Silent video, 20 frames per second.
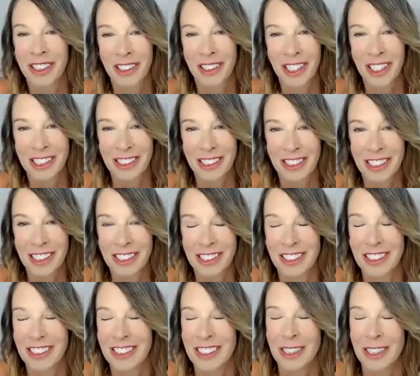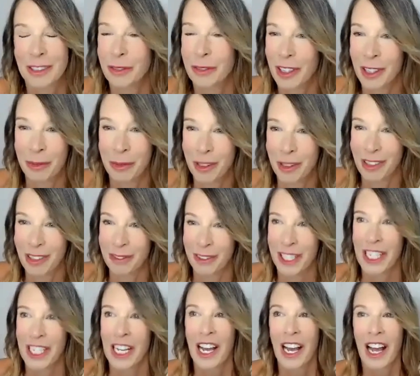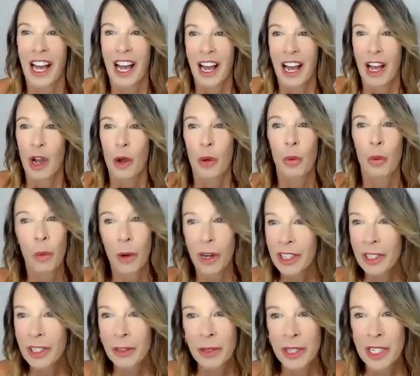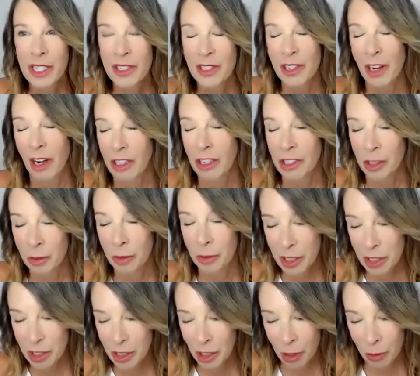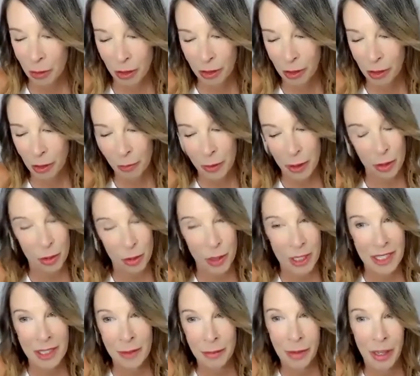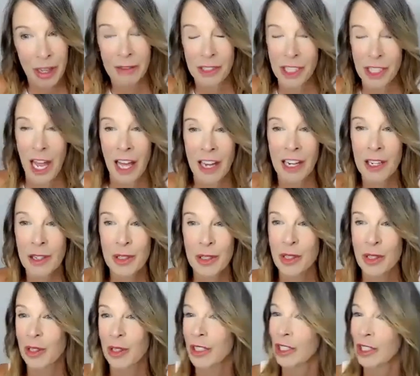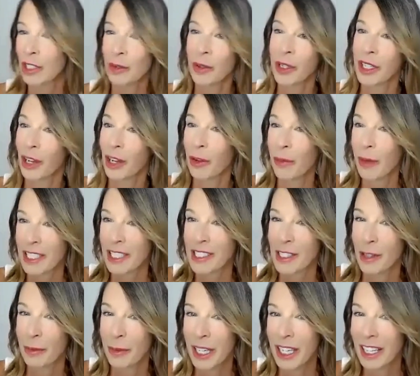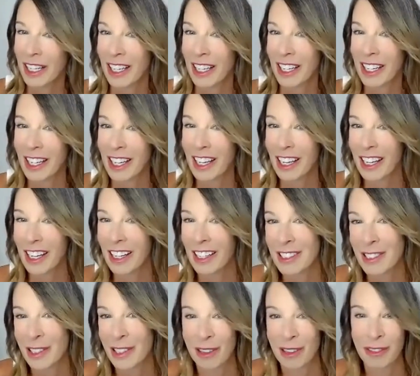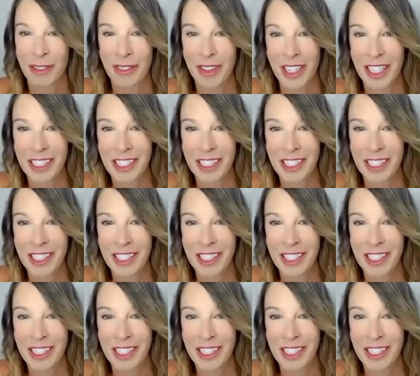congratulations. That's very prolific. Where do you want to start? Do you want to start with your most recent Play of Shadows, or do you want to go back to the beginning and start from